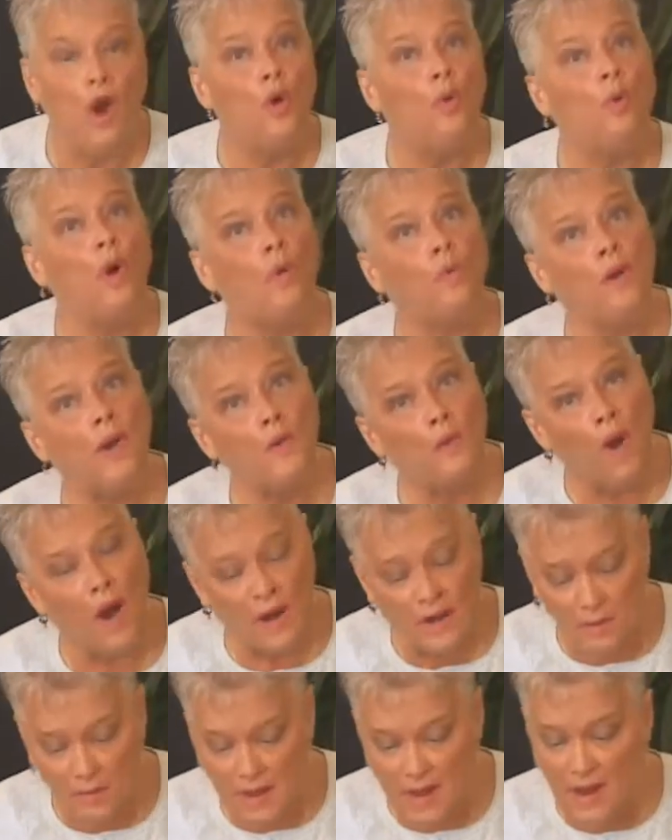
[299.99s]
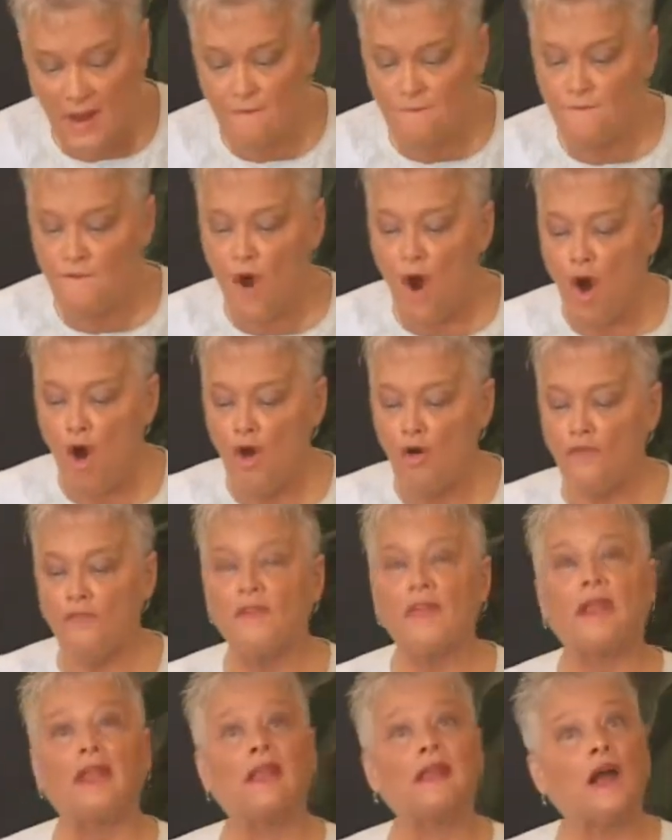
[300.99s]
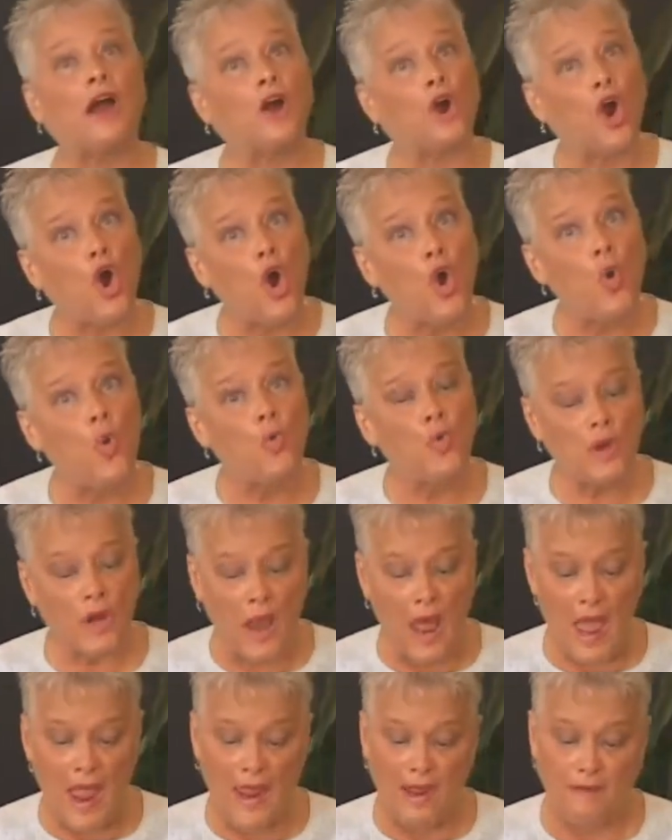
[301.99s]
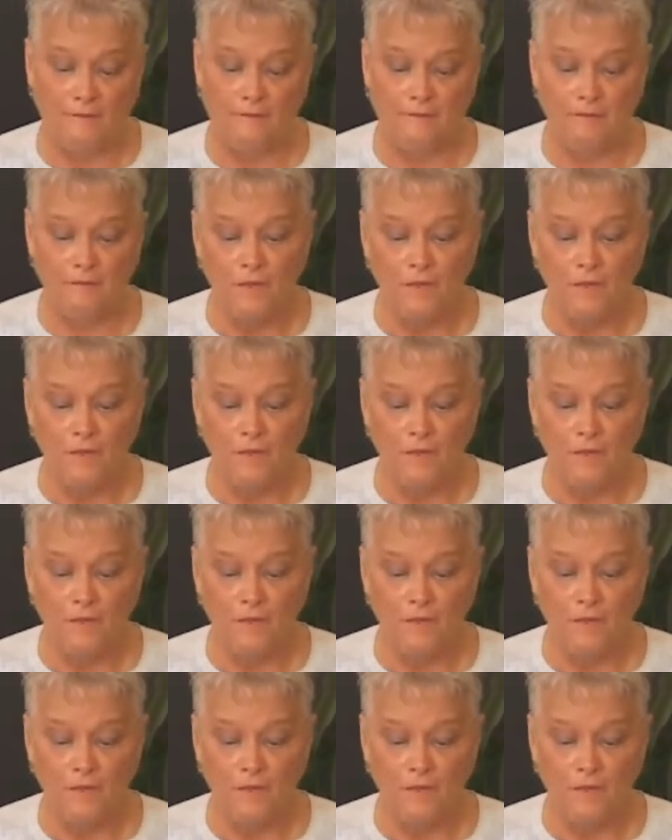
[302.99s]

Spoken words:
what we want to be evolving in our own life.